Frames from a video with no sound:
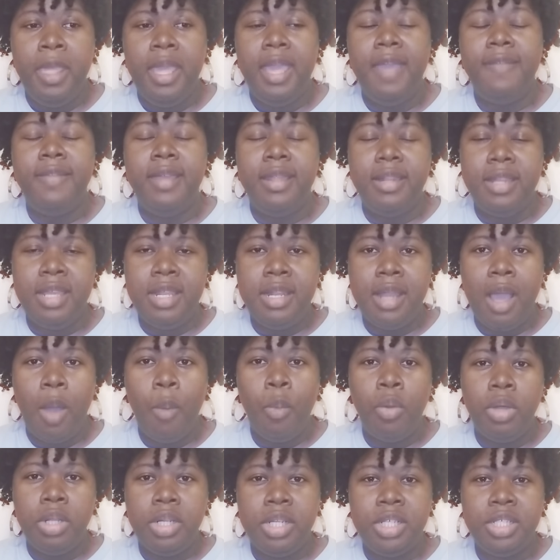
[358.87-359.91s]
and they did not
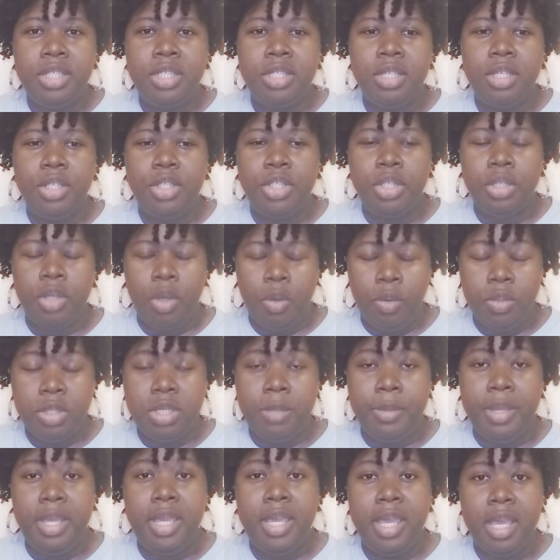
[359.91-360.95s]
want this show to
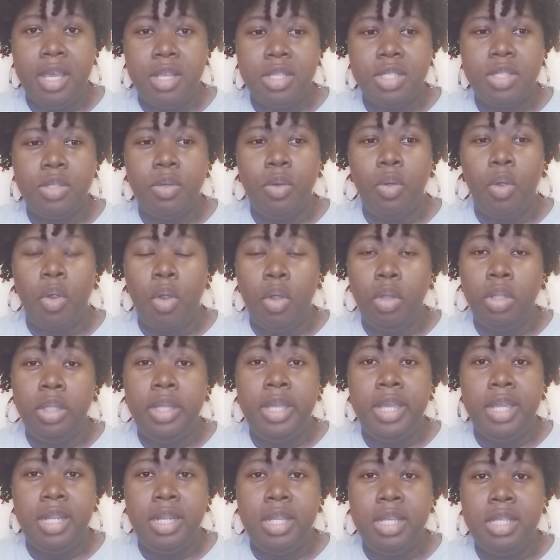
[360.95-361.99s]
be canceled early
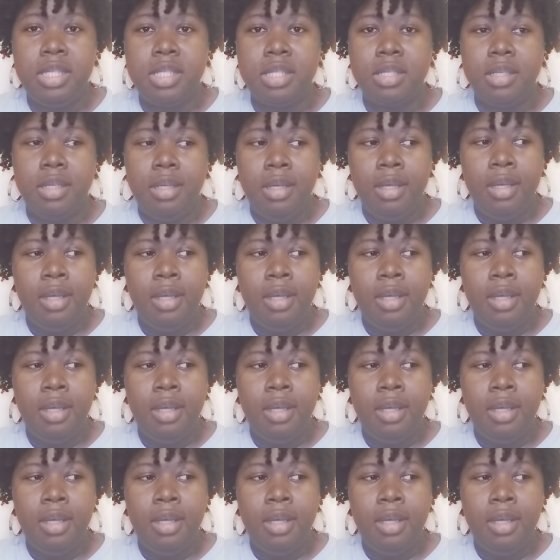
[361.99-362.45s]
in its